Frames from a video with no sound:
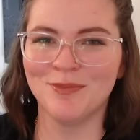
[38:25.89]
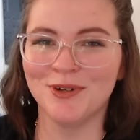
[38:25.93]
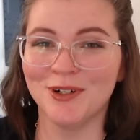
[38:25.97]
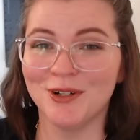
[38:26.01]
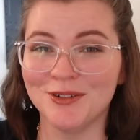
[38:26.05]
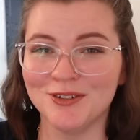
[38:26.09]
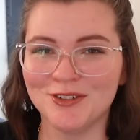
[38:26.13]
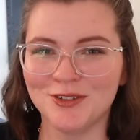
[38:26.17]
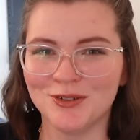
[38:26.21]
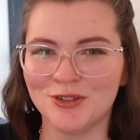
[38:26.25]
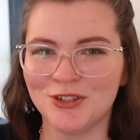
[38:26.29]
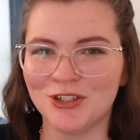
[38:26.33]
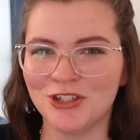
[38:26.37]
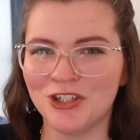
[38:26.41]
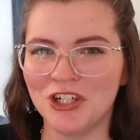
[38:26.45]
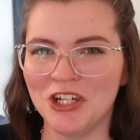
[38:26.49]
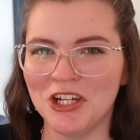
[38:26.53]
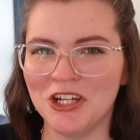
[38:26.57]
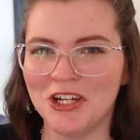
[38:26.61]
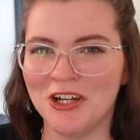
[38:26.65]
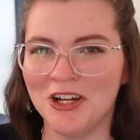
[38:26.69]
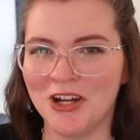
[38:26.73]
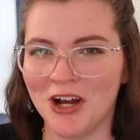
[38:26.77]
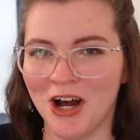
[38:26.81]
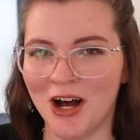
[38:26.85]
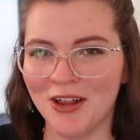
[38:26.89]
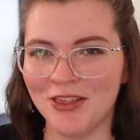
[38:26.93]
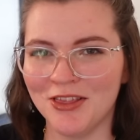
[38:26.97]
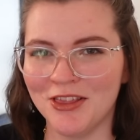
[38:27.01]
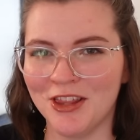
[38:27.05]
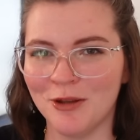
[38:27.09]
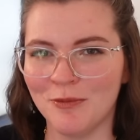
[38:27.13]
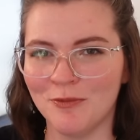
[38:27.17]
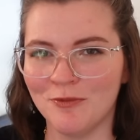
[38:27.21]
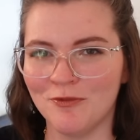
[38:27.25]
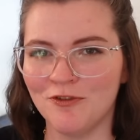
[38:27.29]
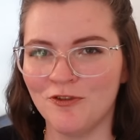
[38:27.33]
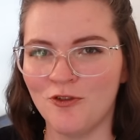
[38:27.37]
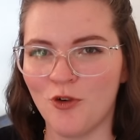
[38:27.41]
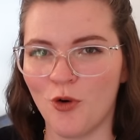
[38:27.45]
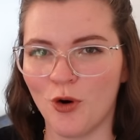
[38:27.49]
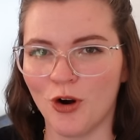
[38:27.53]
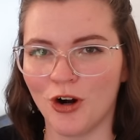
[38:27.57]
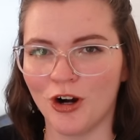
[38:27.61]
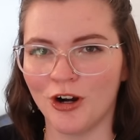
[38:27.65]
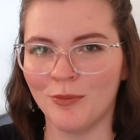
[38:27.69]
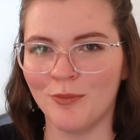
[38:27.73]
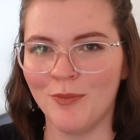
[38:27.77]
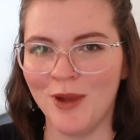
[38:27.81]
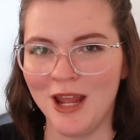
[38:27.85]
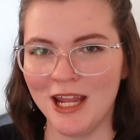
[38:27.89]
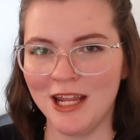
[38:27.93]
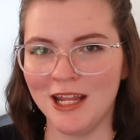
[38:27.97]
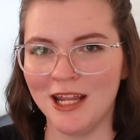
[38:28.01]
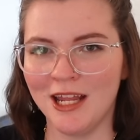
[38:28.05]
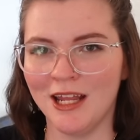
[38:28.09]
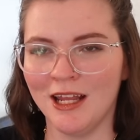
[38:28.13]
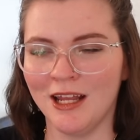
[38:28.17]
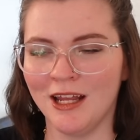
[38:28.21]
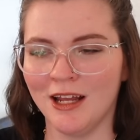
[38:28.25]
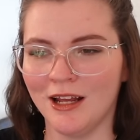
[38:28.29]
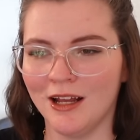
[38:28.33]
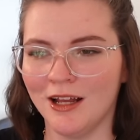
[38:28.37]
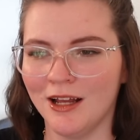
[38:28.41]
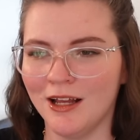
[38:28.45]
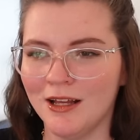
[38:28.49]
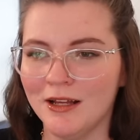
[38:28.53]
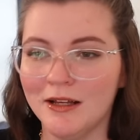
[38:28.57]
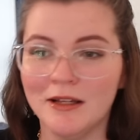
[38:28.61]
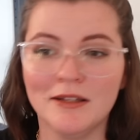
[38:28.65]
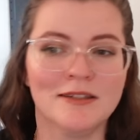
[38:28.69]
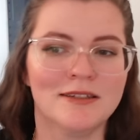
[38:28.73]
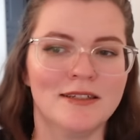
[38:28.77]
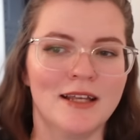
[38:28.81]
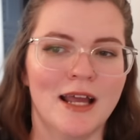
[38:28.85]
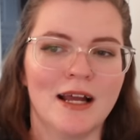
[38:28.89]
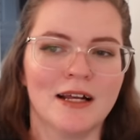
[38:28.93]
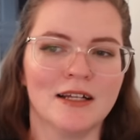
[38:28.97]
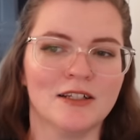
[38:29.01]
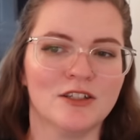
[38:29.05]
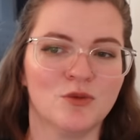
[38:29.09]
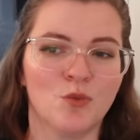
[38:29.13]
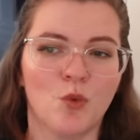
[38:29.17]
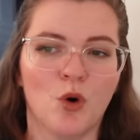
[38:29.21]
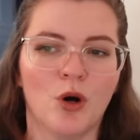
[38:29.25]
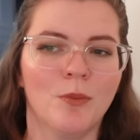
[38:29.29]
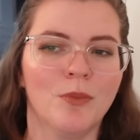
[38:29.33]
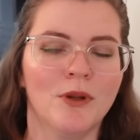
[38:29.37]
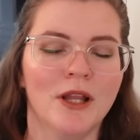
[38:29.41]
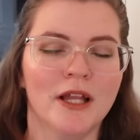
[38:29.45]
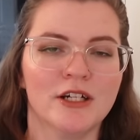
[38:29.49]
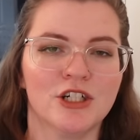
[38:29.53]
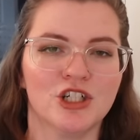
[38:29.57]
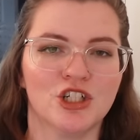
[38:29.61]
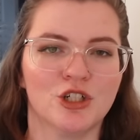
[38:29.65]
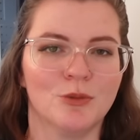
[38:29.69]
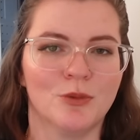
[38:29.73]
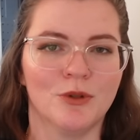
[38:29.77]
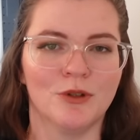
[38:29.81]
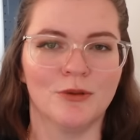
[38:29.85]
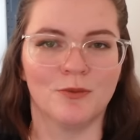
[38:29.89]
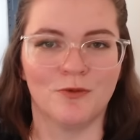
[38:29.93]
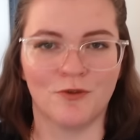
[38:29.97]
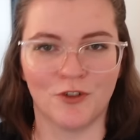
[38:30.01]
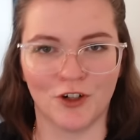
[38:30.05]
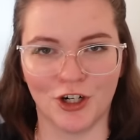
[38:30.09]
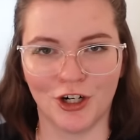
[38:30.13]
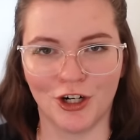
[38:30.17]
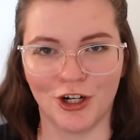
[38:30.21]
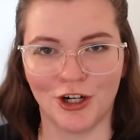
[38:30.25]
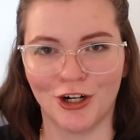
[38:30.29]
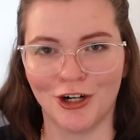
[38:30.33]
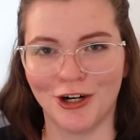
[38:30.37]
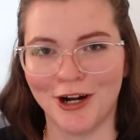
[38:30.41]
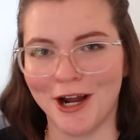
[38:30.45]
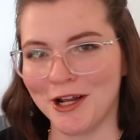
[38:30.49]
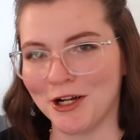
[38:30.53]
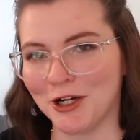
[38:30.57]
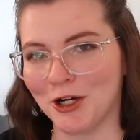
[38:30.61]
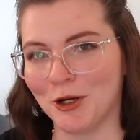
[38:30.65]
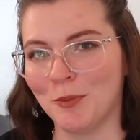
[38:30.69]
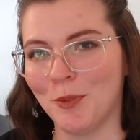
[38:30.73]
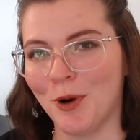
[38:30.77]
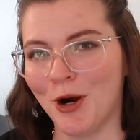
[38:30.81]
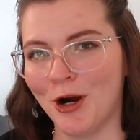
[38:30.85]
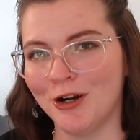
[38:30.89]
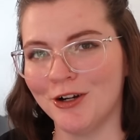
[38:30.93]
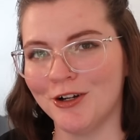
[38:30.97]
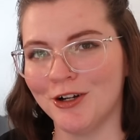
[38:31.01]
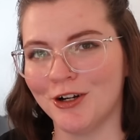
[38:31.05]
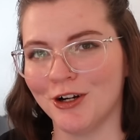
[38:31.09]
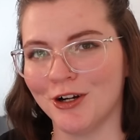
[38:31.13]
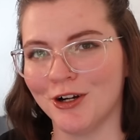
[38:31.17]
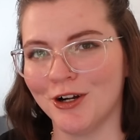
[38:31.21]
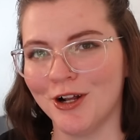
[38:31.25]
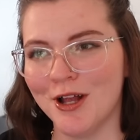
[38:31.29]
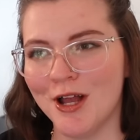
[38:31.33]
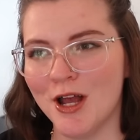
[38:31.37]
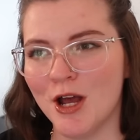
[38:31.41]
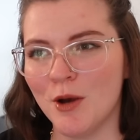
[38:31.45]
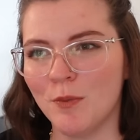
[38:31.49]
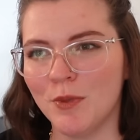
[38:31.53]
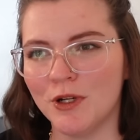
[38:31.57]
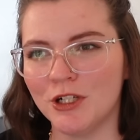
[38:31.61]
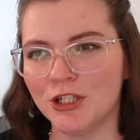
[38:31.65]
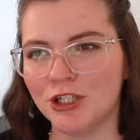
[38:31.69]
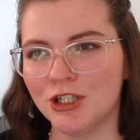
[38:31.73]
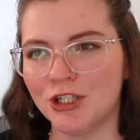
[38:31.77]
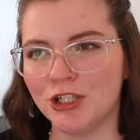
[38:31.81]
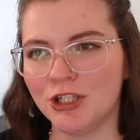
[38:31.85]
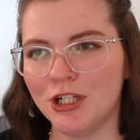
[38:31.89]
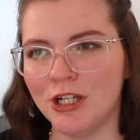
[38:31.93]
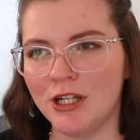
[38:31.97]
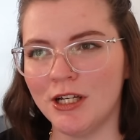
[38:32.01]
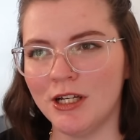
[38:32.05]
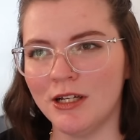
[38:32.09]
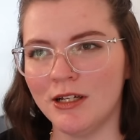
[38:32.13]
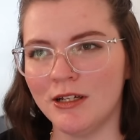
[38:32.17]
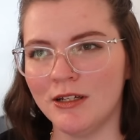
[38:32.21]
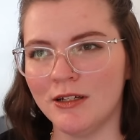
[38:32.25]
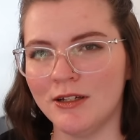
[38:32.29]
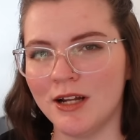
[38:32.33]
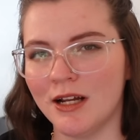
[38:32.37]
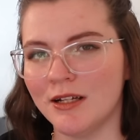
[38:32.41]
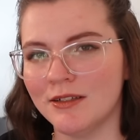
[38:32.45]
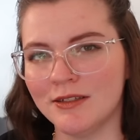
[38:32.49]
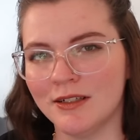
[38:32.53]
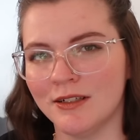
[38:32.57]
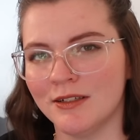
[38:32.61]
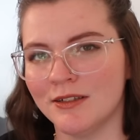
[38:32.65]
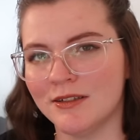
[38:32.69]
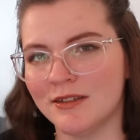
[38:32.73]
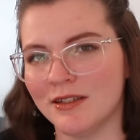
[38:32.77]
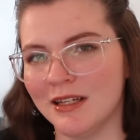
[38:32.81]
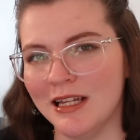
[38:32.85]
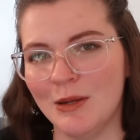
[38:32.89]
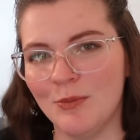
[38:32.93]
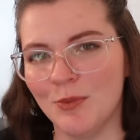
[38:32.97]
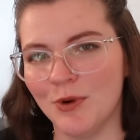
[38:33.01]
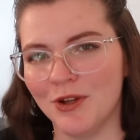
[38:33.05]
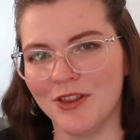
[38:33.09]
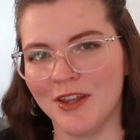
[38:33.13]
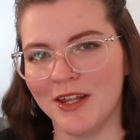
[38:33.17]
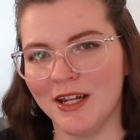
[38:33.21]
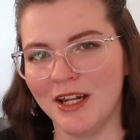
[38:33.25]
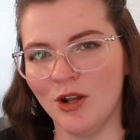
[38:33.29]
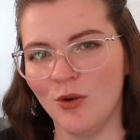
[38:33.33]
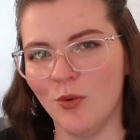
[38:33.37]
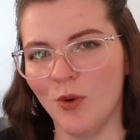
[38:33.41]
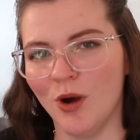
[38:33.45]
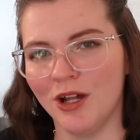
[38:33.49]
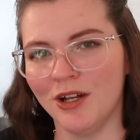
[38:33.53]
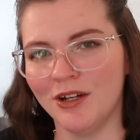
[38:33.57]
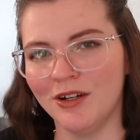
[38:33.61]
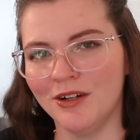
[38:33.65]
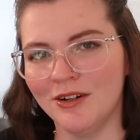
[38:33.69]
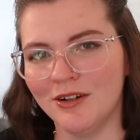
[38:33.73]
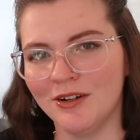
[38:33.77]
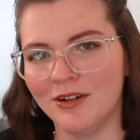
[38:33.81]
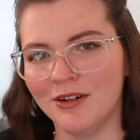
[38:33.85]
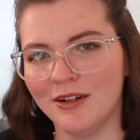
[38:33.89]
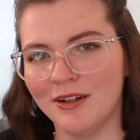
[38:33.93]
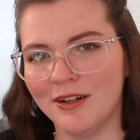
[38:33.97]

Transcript: But also, she got them for making sex more pleasurable for her and her partner, but she doesn't sleep with anyone?